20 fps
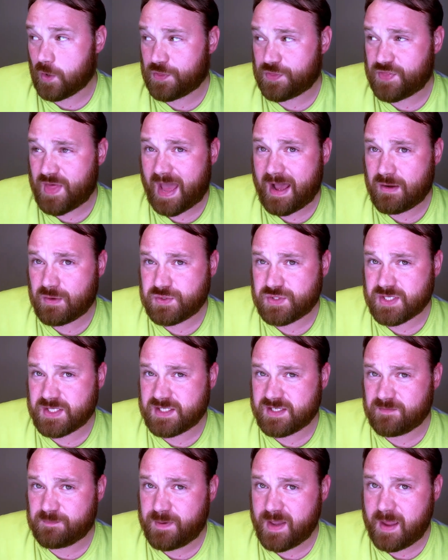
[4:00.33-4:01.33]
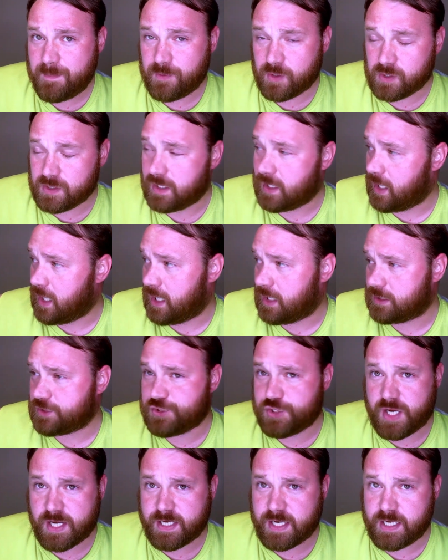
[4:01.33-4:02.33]
or thousands of people all
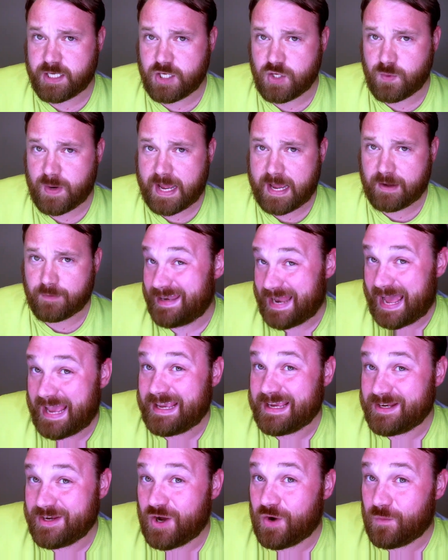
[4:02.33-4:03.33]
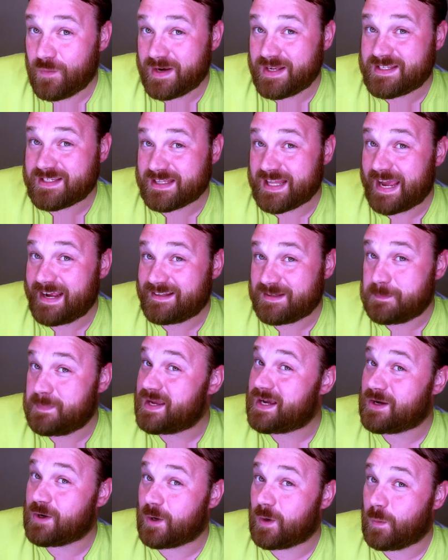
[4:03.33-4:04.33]
checking you out. Now you know what it's like to be a
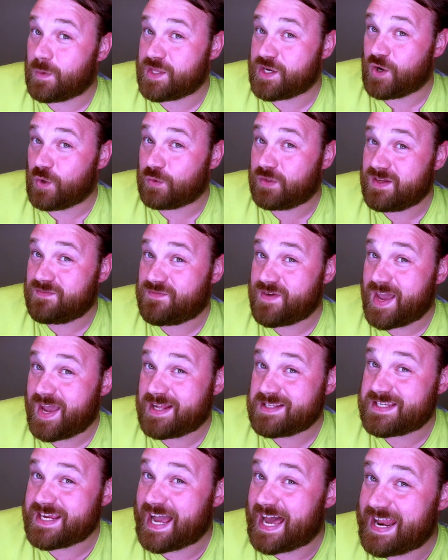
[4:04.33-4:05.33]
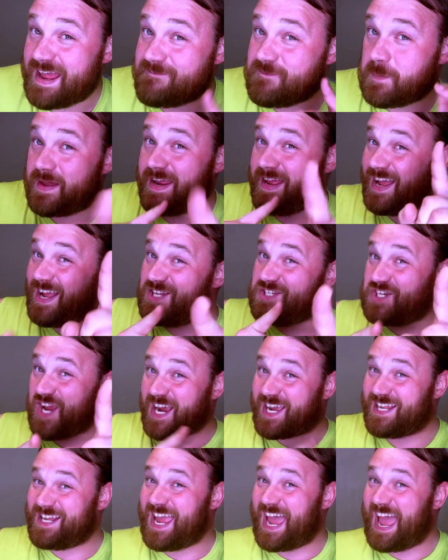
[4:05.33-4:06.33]
girl with an OnlyFans. You got everybody
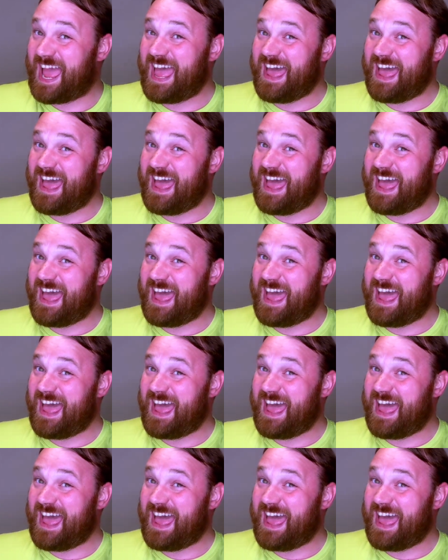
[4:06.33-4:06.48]
checking you